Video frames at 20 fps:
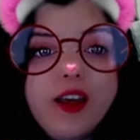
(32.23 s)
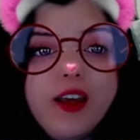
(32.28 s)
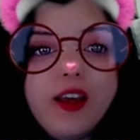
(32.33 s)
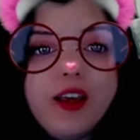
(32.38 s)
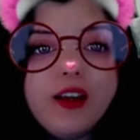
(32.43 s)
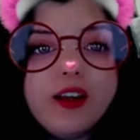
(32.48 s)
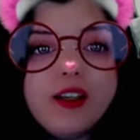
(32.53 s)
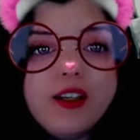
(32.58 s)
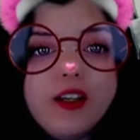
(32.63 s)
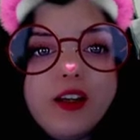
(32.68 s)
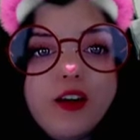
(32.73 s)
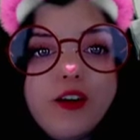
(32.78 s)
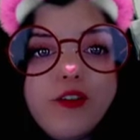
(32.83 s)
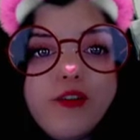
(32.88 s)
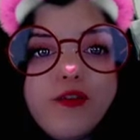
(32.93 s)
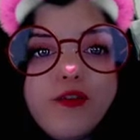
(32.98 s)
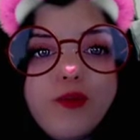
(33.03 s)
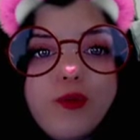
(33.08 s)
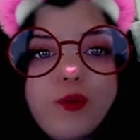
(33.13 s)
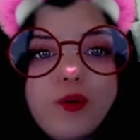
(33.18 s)
And
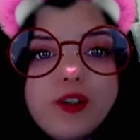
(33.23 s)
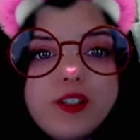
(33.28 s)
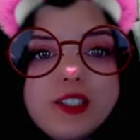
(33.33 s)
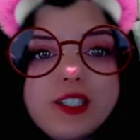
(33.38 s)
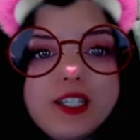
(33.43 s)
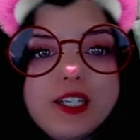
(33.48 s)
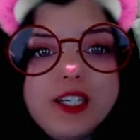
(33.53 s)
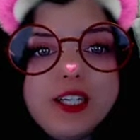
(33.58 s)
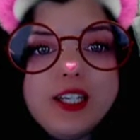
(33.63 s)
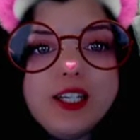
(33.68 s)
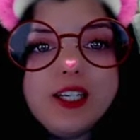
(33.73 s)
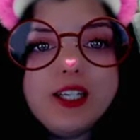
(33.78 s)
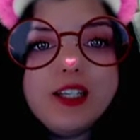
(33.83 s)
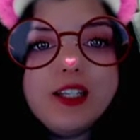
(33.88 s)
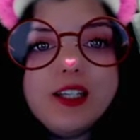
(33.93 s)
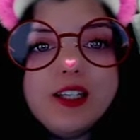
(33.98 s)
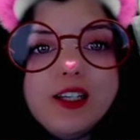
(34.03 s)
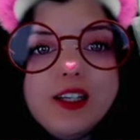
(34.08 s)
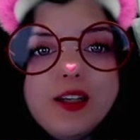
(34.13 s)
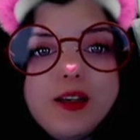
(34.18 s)
14
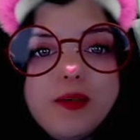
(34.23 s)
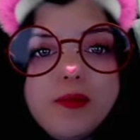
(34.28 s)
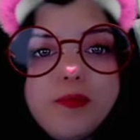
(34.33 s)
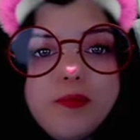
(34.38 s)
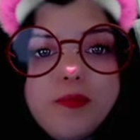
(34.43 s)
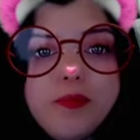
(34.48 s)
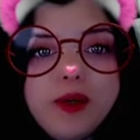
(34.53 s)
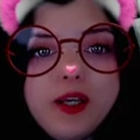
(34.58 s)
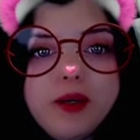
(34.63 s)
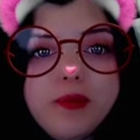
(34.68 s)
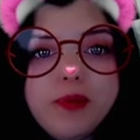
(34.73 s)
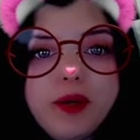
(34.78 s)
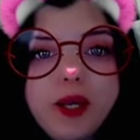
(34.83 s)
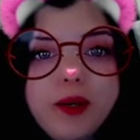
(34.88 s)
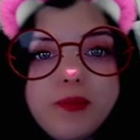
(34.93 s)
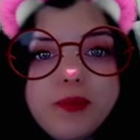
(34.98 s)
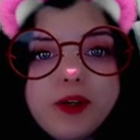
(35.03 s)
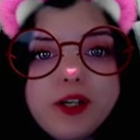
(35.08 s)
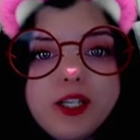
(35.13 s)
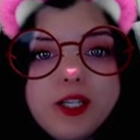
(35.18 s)
big
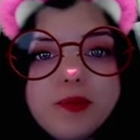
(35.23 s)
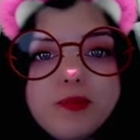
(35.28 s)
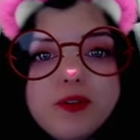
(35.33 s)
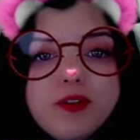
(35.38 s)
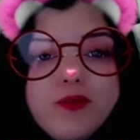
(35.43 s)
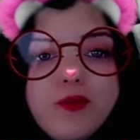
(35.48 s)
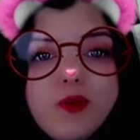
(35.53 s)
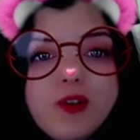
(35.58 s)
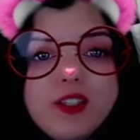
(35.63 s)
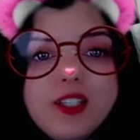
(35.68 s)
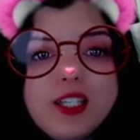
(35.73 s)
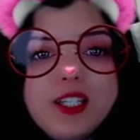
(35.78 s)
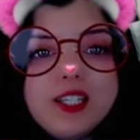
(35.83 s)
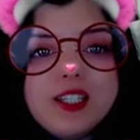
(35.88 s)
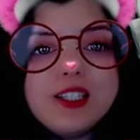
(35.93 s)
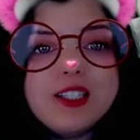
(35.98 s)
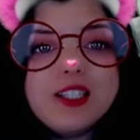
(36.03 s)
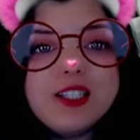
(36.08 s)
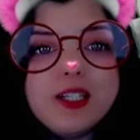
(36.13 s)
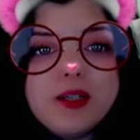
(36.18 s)
paper clips. 14
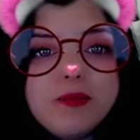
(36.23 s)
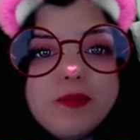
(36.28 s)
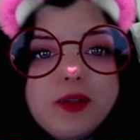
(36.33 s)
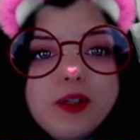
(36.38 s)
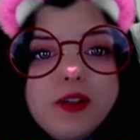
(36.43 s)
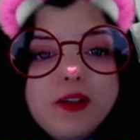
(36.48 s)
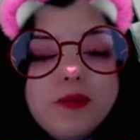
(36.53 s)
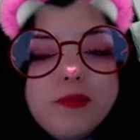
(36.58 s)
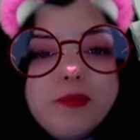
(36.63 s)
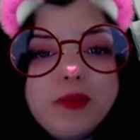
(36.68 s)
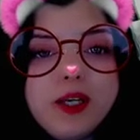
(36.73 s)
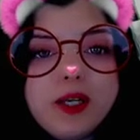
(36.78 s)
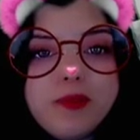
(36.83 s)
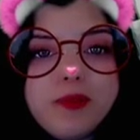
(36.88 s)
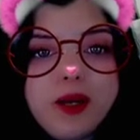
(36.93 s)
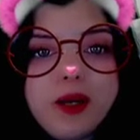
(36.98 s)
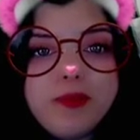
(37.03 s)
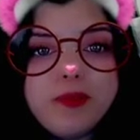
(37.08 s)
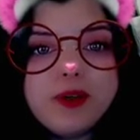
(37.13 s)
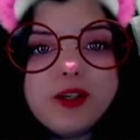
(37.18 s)
is the number,
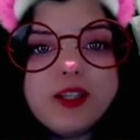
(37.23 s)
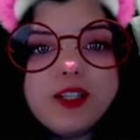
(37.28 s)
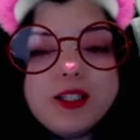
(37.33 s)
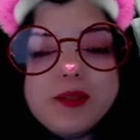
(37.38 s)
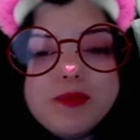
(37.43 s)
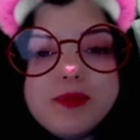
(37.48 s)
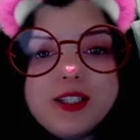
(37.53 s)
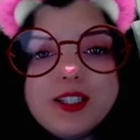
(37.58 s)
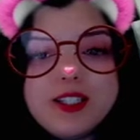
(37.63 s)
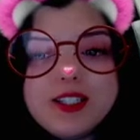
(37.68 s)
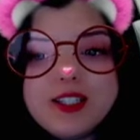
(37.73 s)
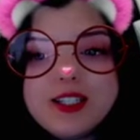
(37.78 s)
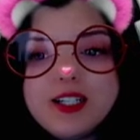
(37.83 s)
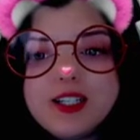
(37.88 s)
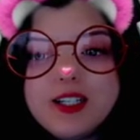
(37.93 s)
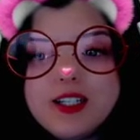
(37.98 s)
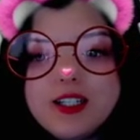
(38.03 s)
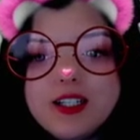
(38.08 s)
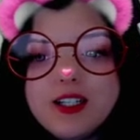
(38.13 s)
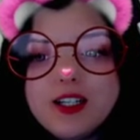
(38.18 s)
big paper clips is
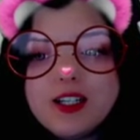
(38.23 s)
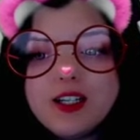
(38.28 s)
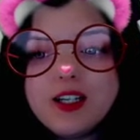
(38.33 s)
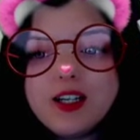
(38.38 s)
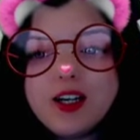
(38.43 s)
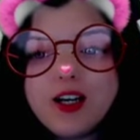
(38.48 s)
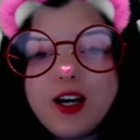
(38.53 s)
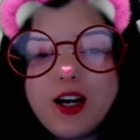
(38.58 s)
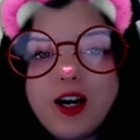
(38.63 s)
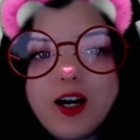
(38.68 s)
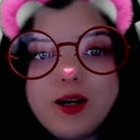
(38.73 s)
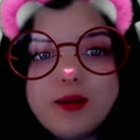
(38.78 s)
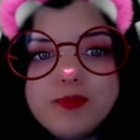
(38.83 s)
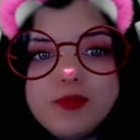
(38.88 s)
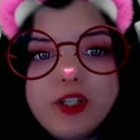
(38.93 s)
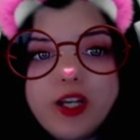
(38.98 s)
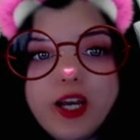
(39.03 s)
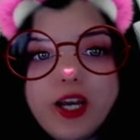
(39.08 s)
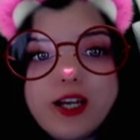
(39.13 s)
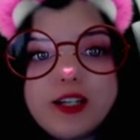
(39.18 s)
the
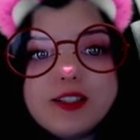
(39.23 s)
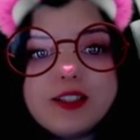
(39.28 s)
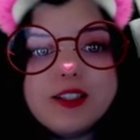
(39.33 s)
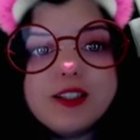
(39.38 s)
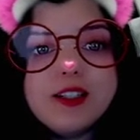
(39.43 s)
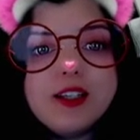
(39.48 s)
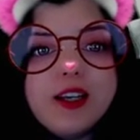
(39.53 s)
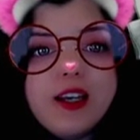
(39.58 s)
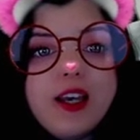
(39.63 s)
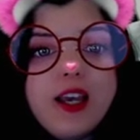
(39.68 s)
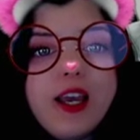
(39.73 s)
object.